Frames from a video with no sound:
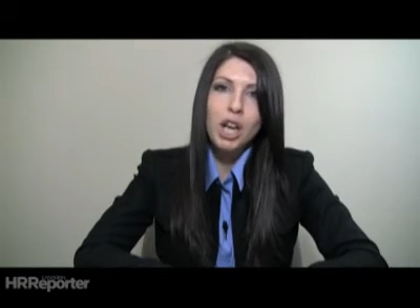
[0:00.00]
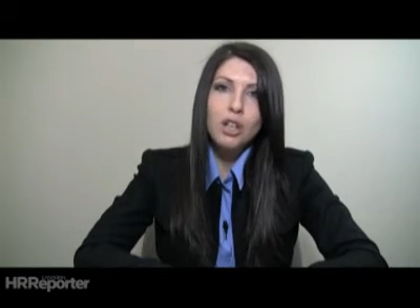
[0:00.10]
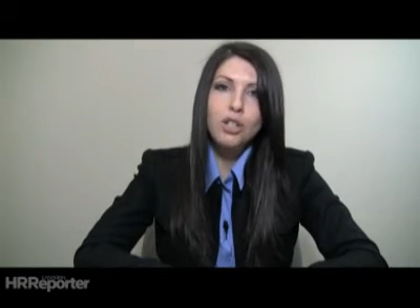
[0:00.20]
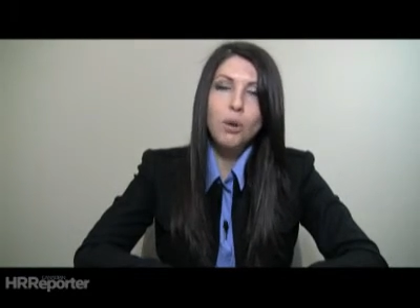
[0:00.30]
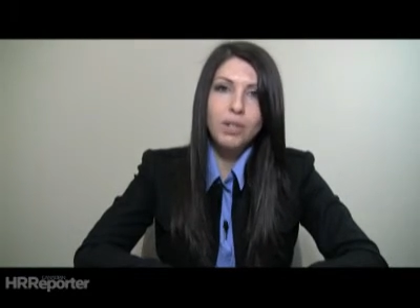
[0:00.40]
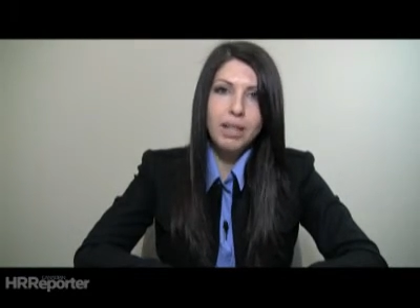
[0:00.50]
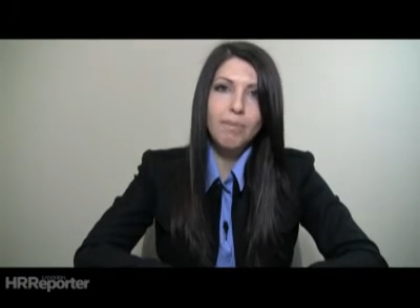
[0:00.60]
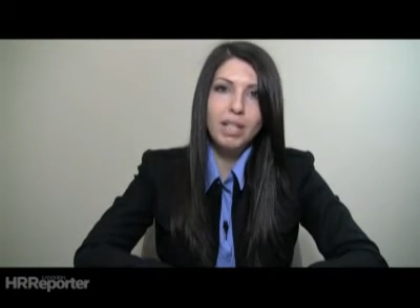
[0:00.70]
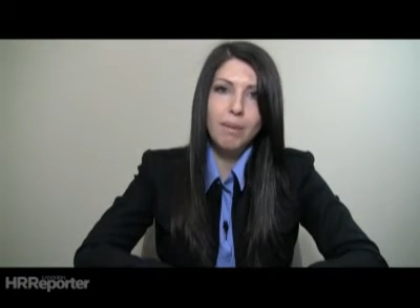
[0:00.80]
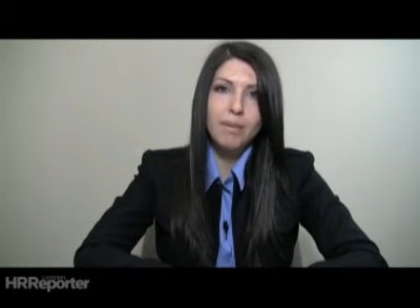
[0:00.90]
showed
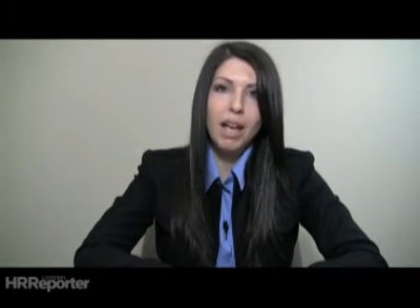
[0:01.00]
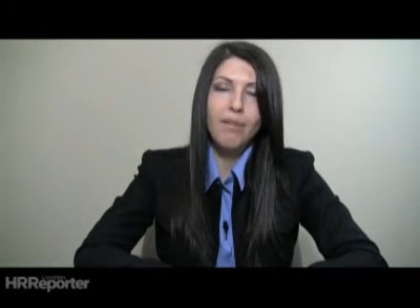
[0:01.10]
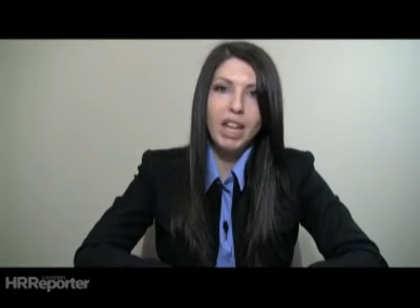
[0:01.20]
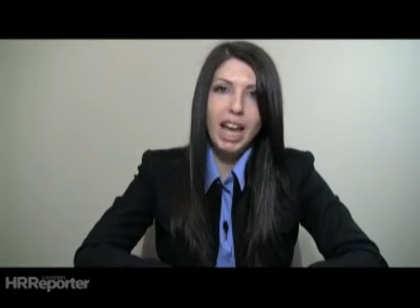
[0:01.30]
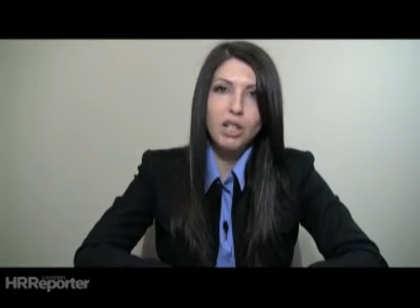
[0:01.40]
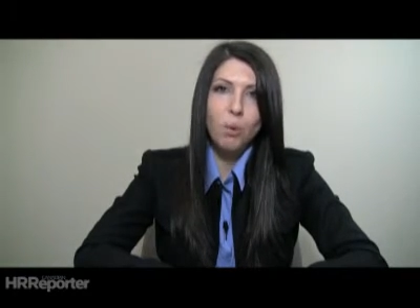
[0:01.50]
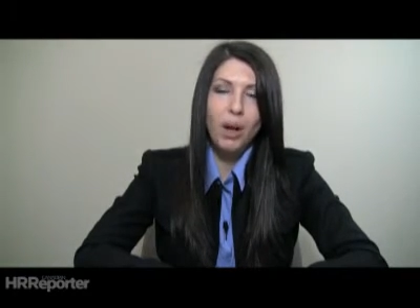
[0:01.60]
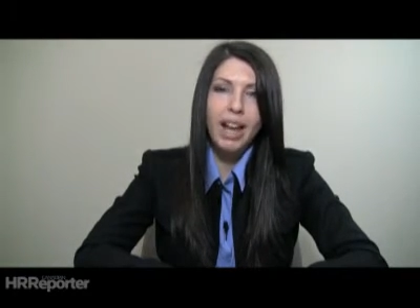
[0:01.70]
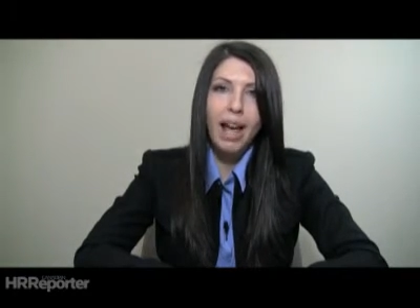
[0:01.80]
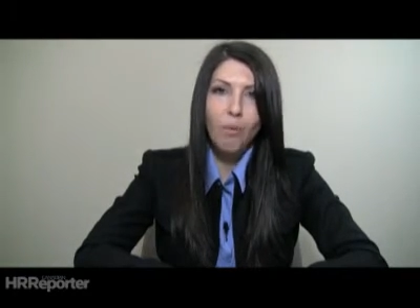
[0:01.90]
symptoms of the
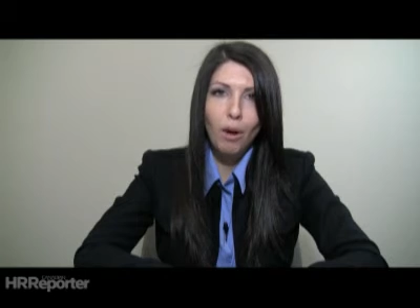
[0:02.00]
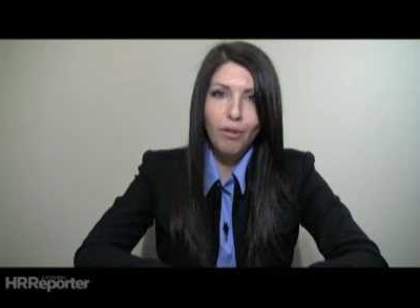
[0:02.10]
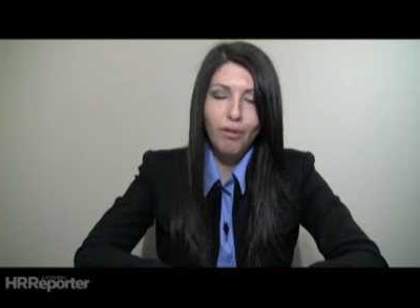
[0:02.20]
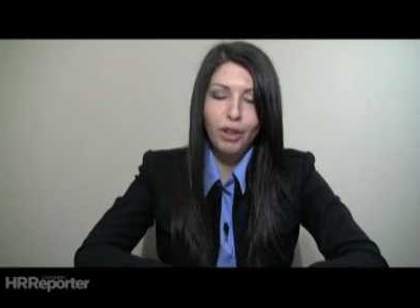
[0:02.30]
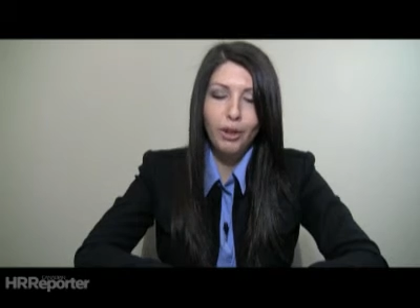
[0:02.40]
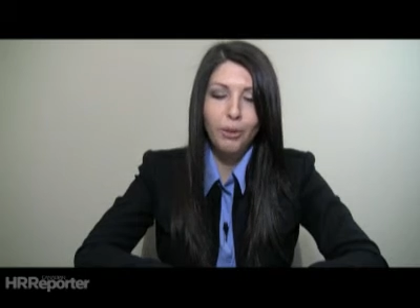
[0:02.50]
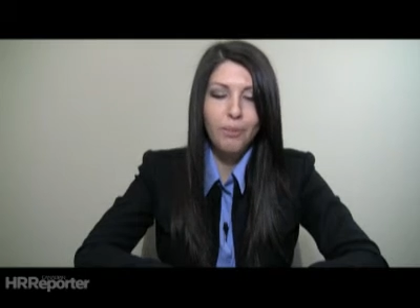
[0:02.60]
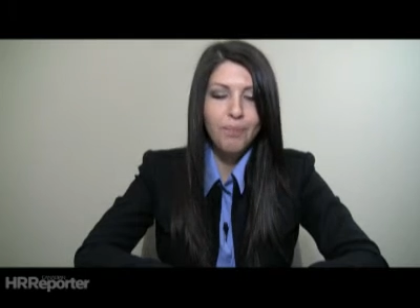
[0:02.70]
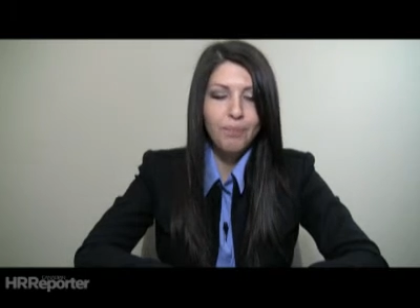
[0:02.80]
H1N1 flu.